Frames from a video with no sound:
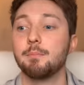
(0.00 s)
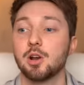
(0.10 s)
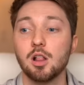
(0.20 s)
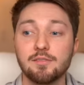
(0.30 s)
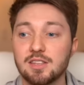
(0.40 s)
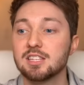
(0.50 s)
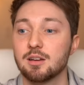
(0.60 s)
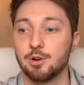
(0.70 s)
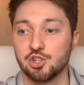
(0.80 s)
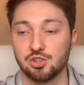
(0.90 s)
But all of these
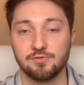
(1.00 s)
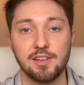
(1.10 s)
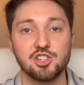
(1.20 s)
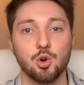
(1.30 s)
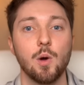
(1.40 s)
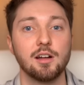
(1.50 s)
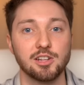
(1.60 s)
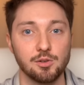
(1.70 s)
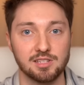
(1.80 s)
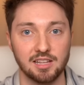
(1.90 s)
commercials feature
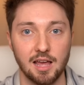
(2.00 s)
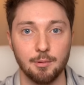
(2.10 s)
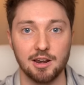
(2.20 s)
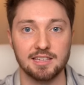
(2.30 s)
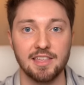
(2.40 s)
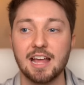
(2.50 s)
well-known celebrities.